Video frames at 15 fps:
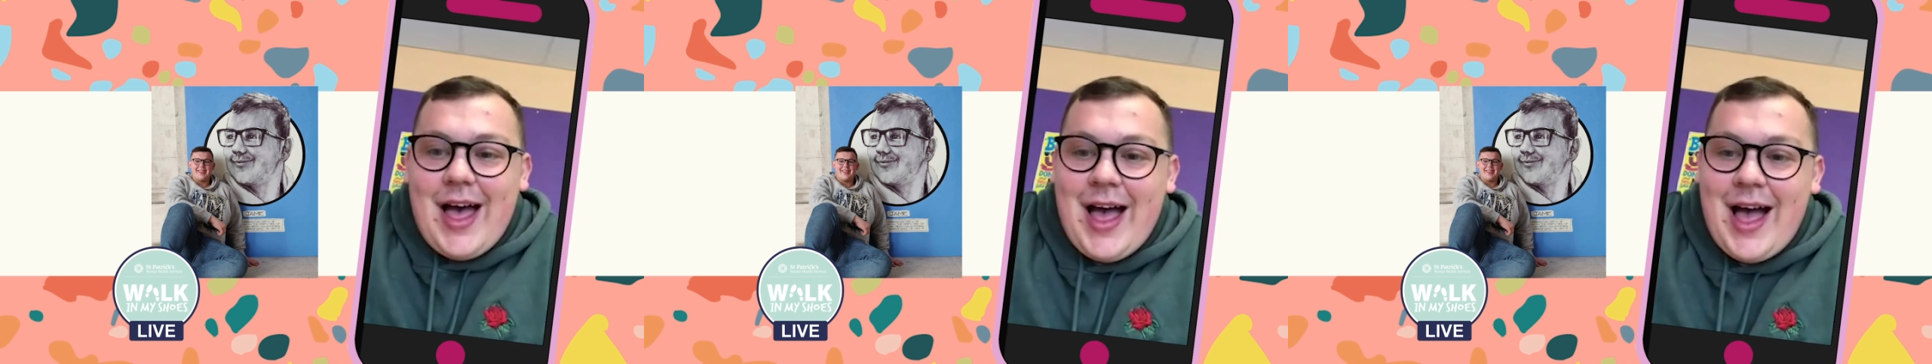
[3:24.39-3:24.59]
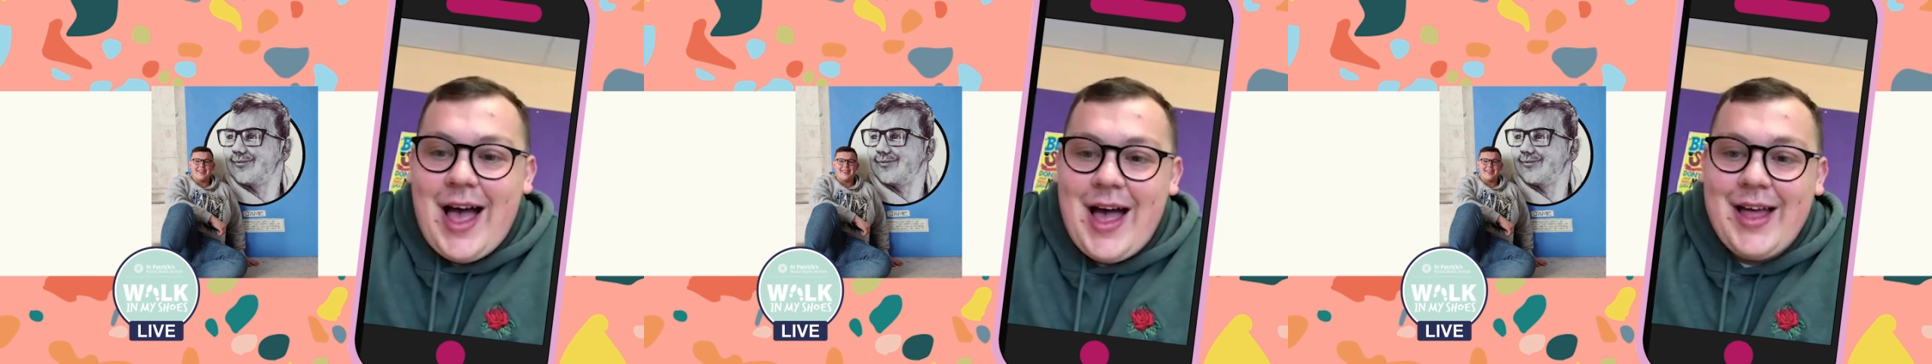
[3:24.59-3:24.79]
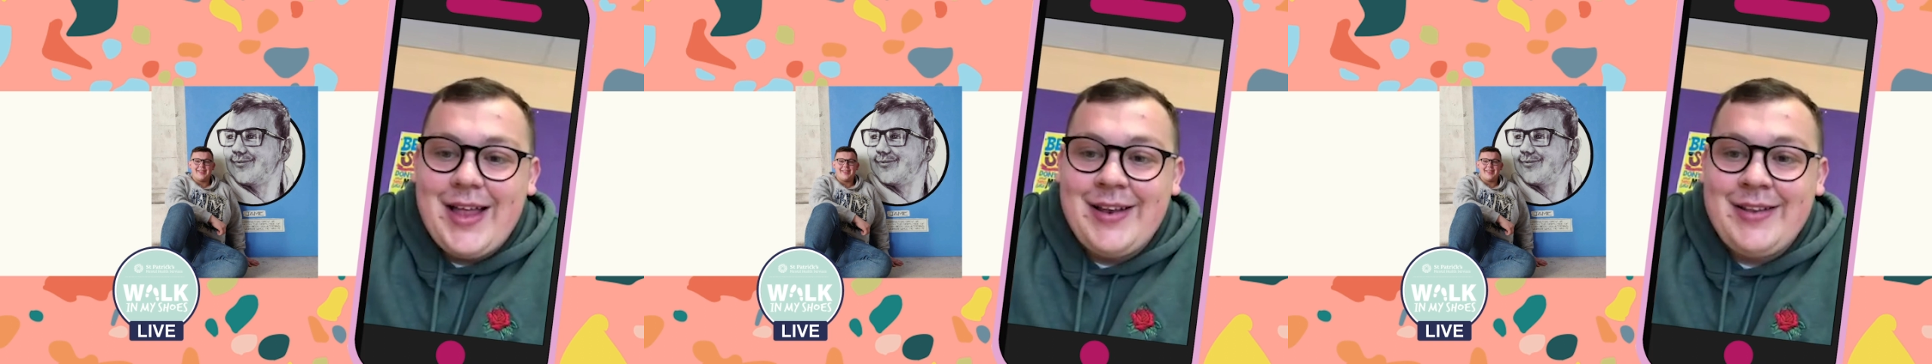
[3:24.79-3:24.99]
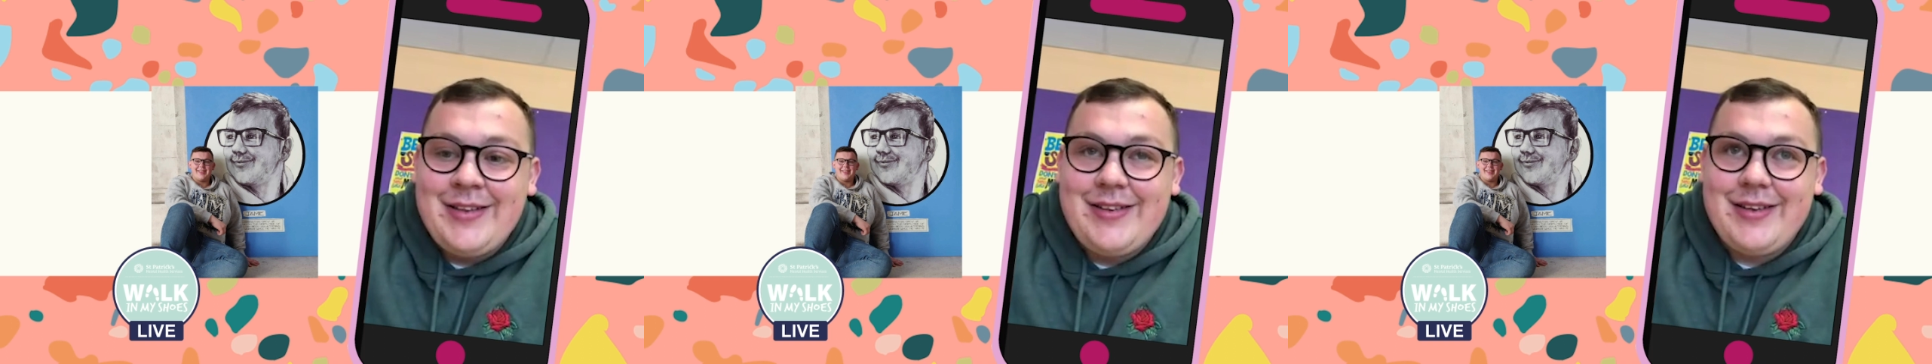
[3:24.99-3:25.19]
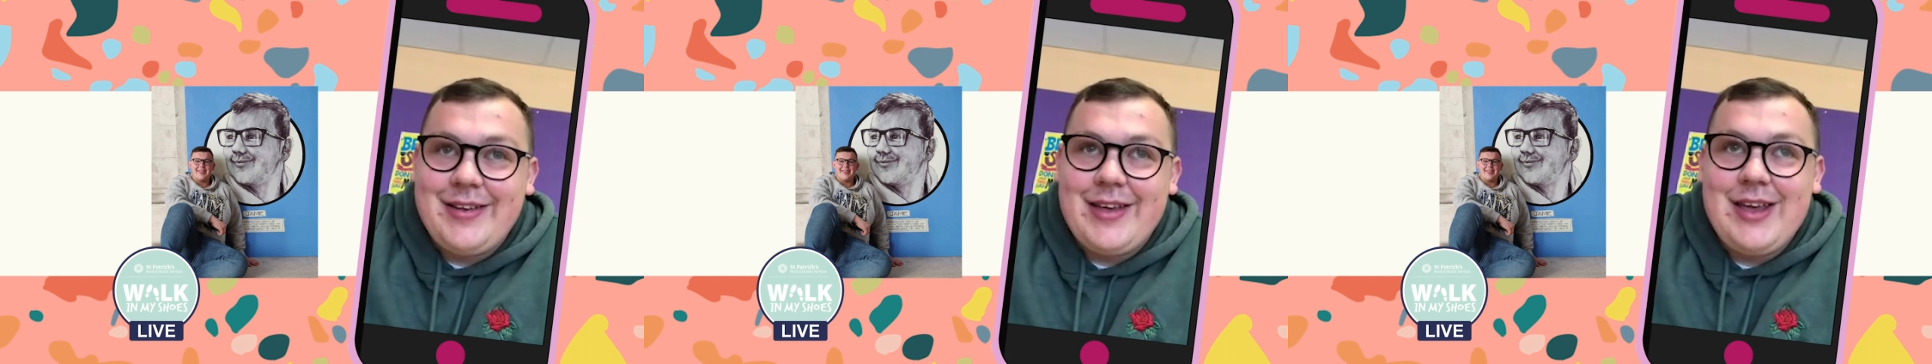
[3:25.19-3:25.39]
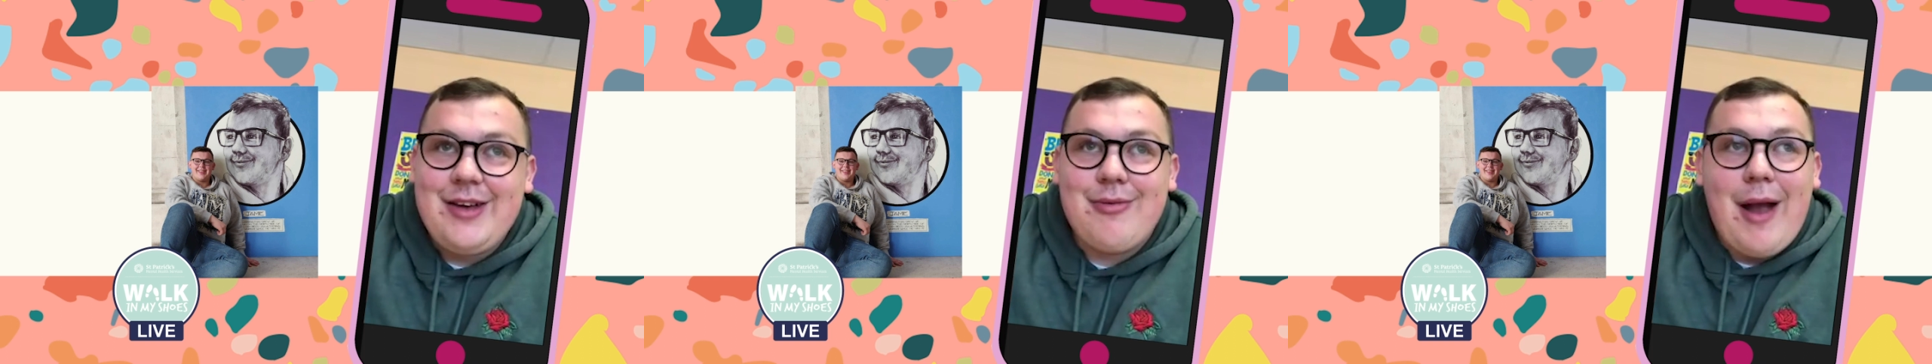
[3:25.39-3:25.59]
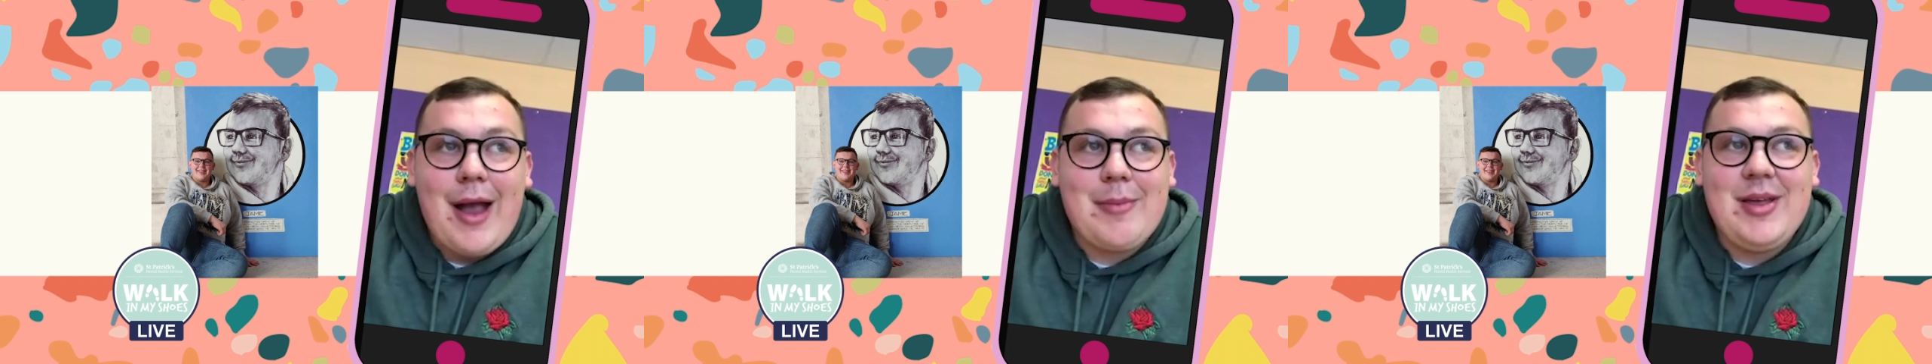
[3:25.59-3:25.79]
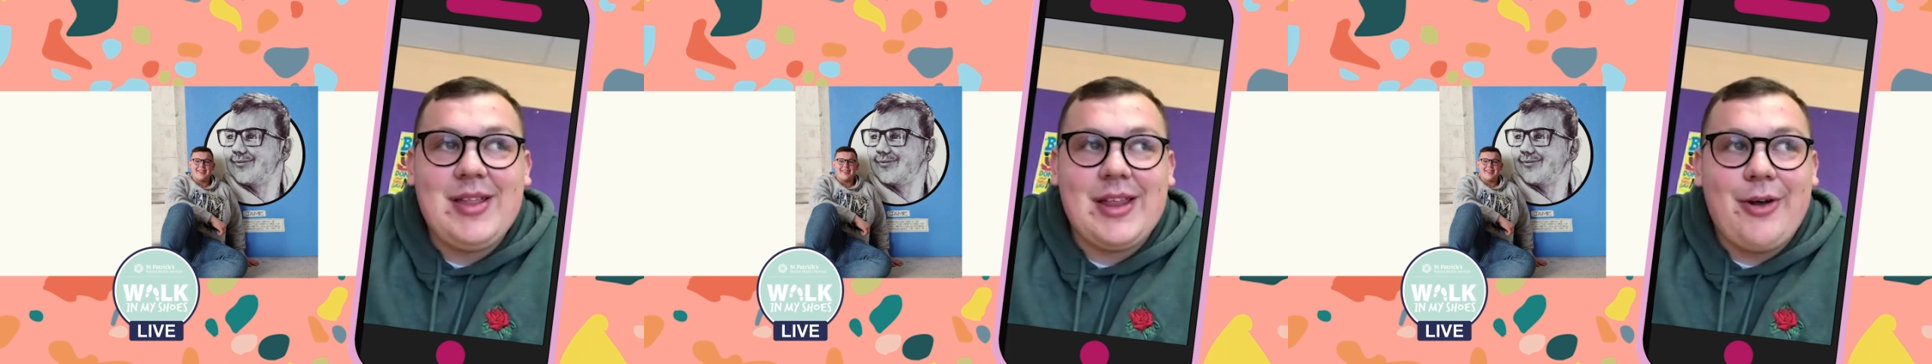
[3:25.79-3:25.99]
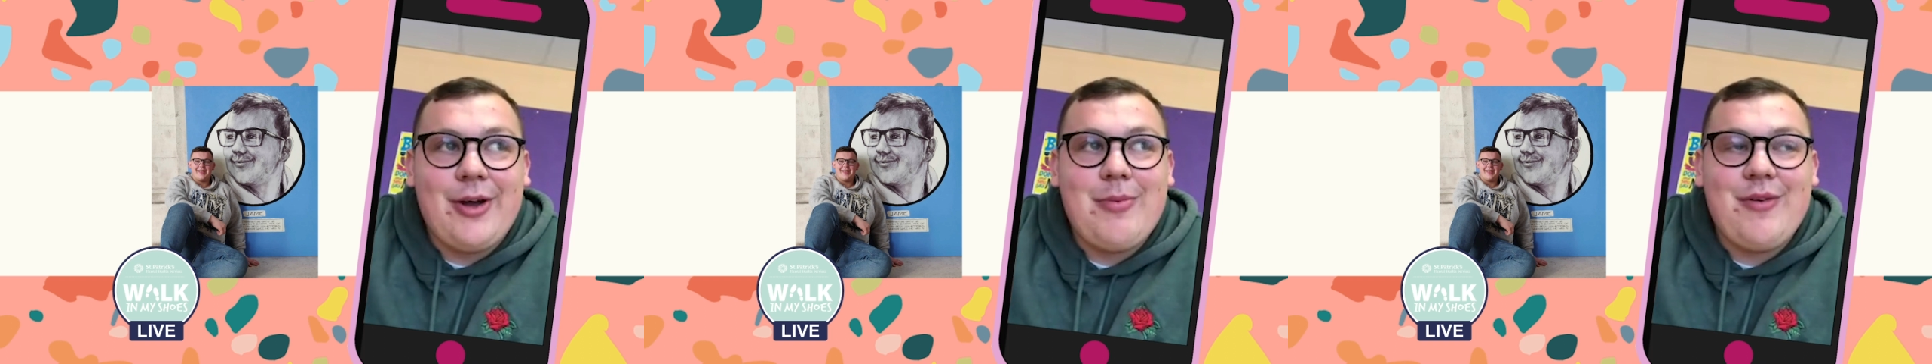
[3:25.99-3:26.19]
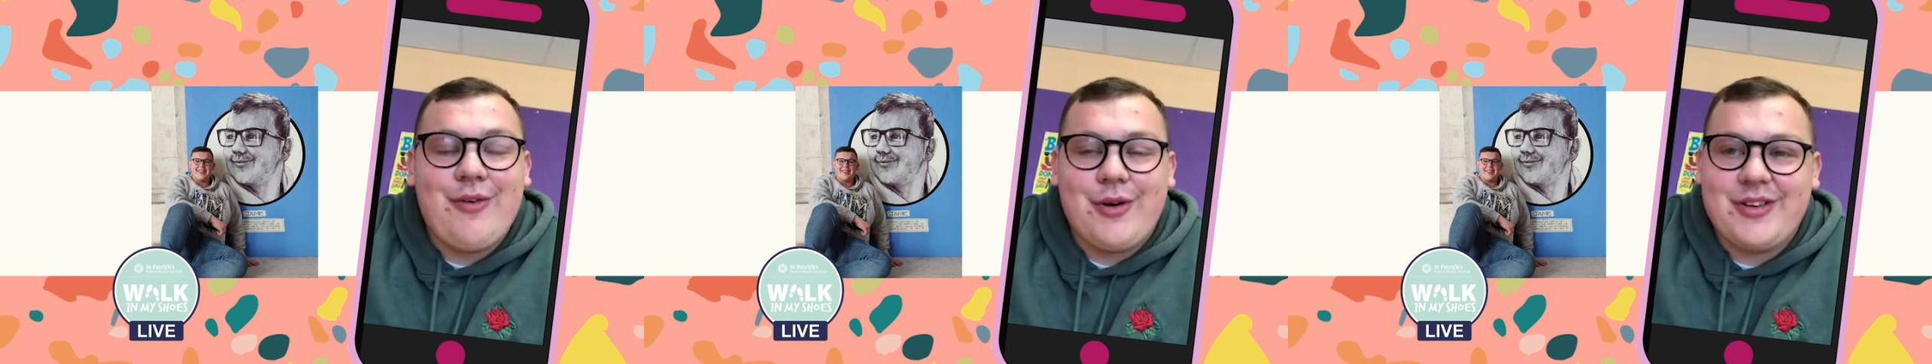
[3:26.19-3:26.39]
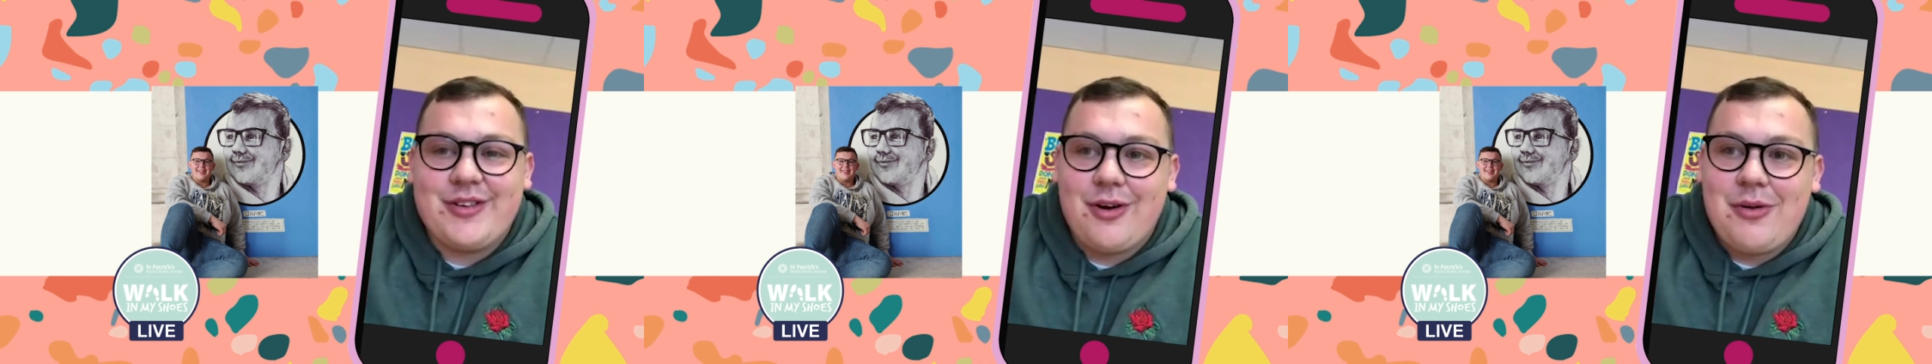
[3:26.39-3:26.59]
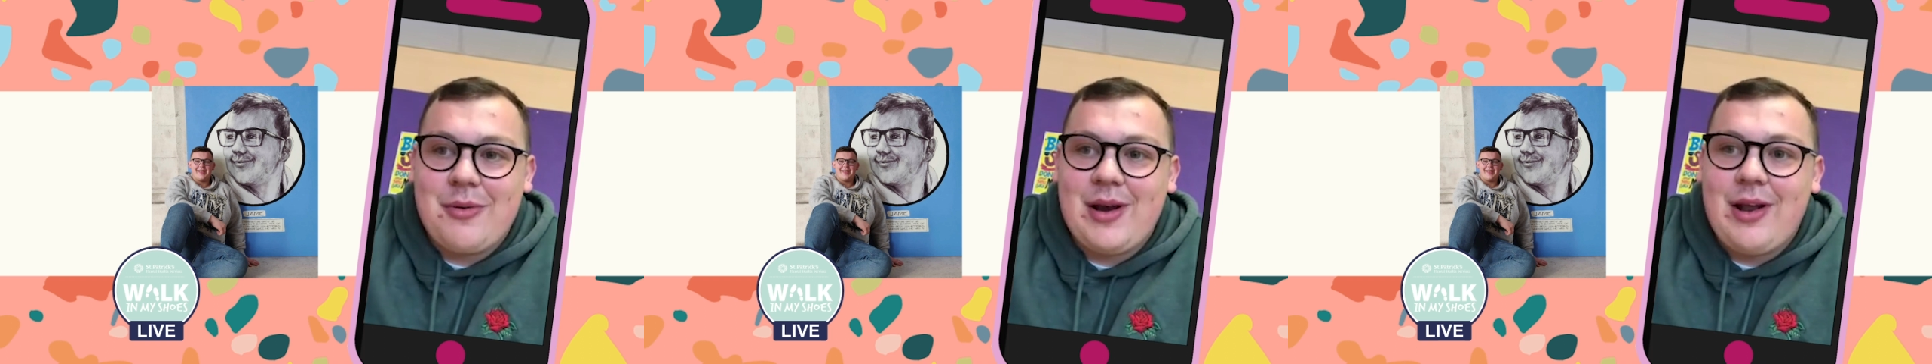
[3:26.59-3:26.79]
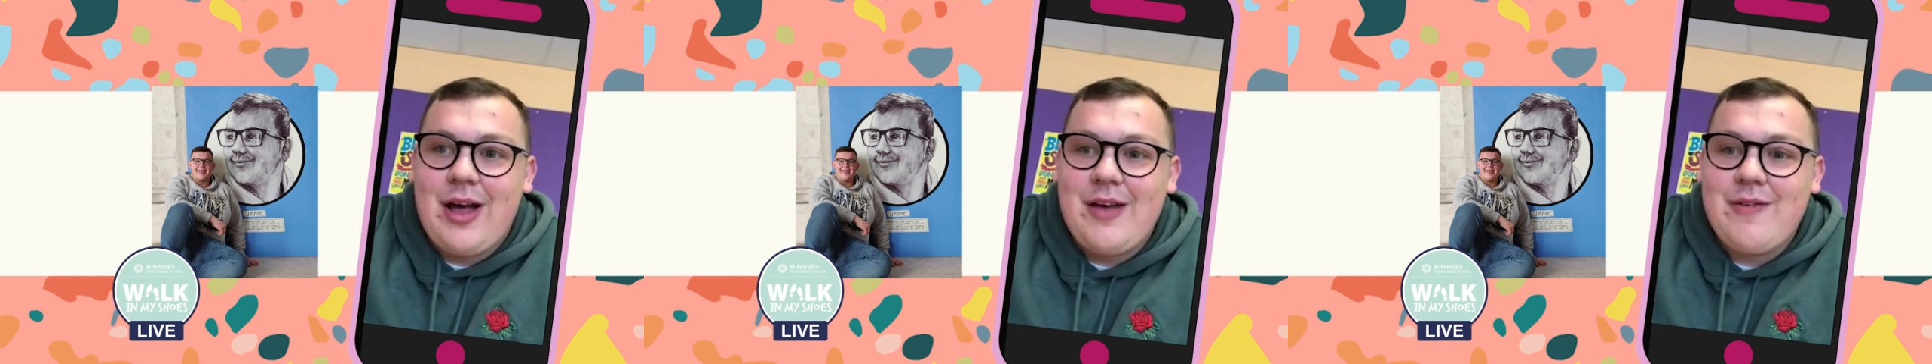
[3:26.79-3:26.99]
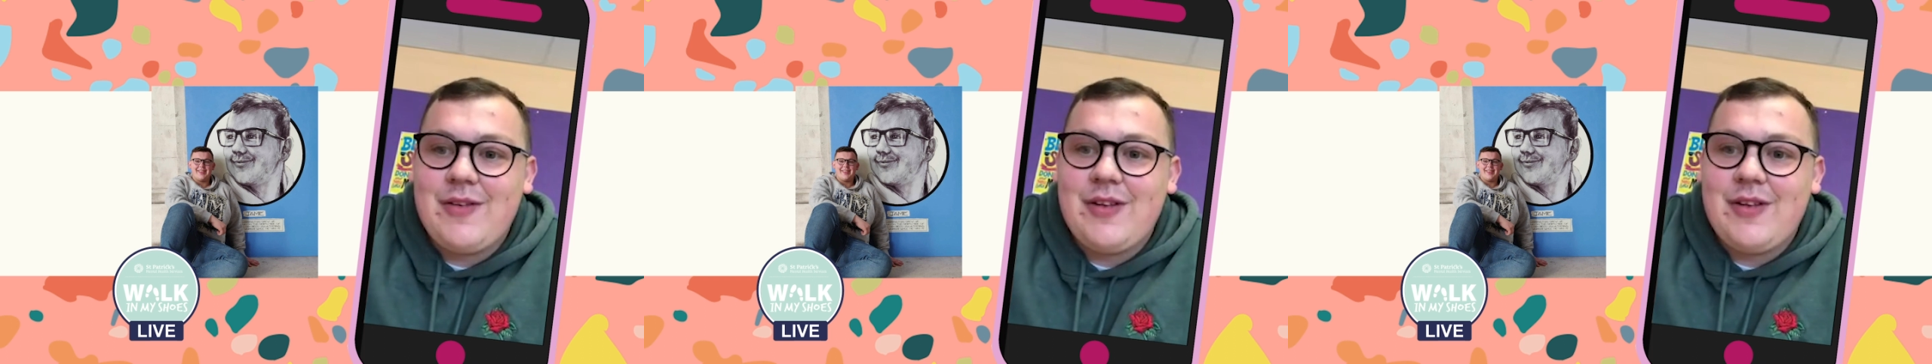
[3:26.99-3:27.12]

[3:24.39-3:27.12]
And he rang me the night before the story went live.